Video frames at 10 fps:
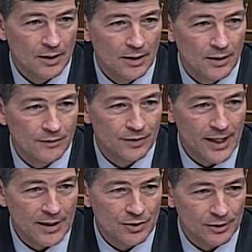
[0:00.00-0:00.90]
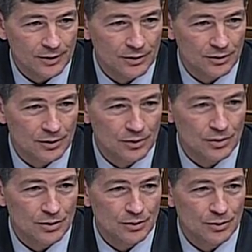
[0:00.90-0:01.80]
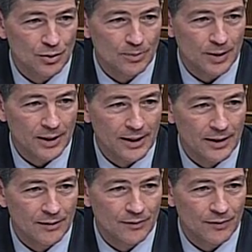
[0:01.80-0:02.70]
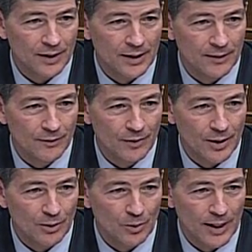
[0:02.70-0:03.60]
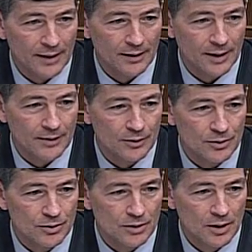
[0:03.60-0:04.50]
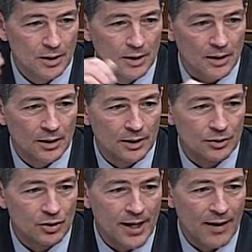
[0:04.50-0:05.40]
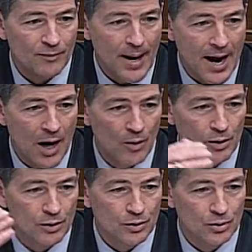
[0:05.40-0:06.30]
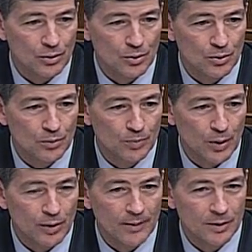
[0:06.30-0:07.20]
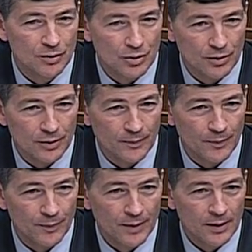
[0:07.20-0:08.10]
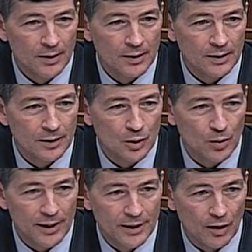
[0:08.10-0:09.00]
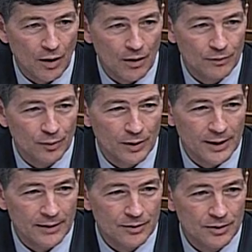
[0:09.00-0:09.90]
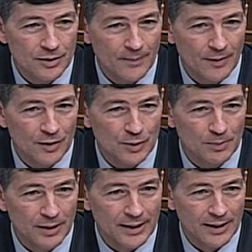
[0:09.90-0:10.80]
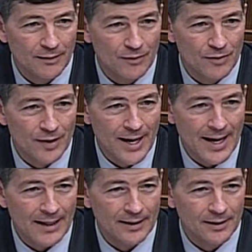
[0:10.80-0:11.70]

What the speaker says: of financial institutions, who believe in federal regulators should have power to prohibit certain credit offerings. Some of us believe that